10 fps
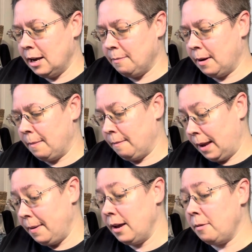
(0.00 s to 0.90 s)
but
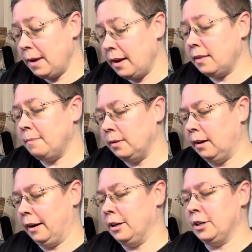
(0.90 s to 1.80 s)
maybe I'll make the
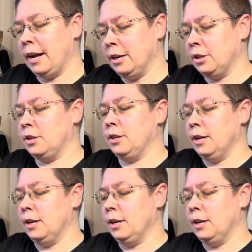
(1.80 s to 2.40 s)
plunge and just